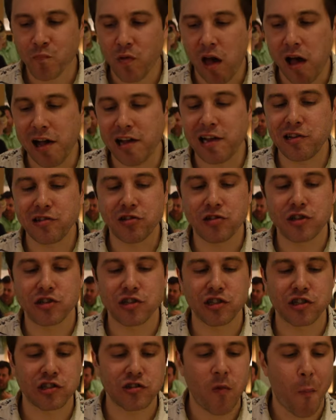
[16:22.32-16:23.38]
High-end,
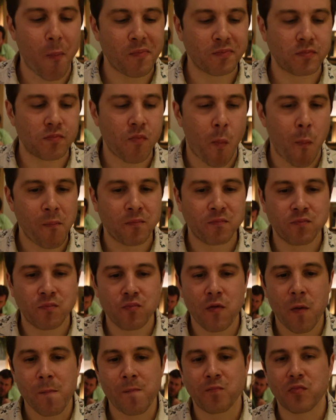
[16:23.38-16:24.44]
delicious.
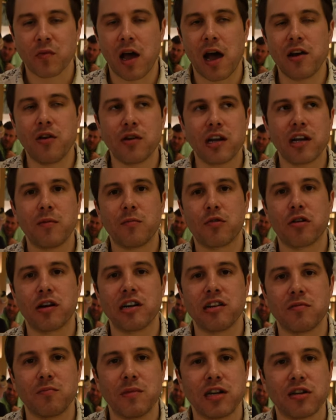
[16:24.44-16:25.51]
I don't get a
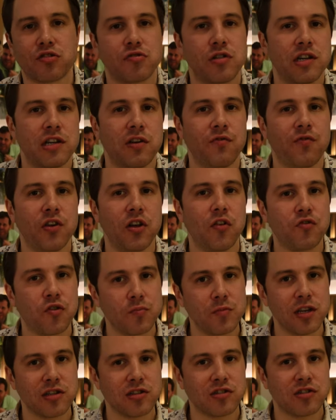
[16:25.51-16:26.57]
Mediterranean feel from
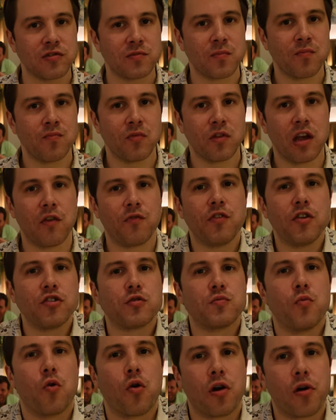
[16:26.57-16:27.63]
this, feels
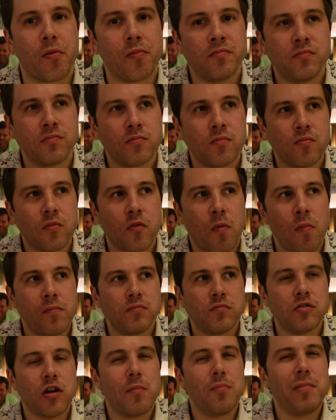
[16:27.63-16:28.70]
more
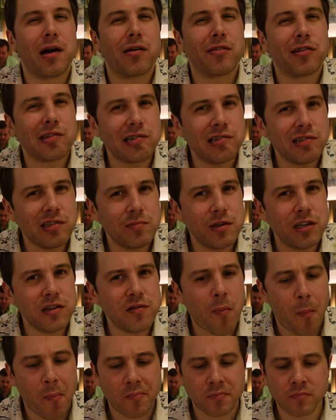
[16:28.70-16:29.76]
American to me,
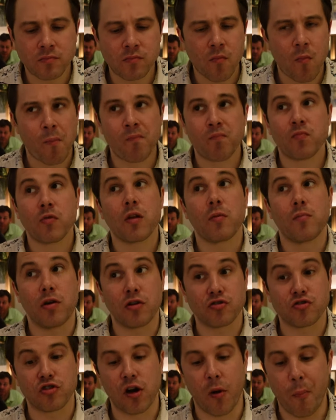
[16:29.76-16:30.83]
but
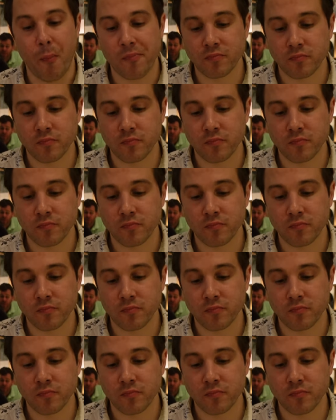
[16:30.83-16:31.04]
it's good.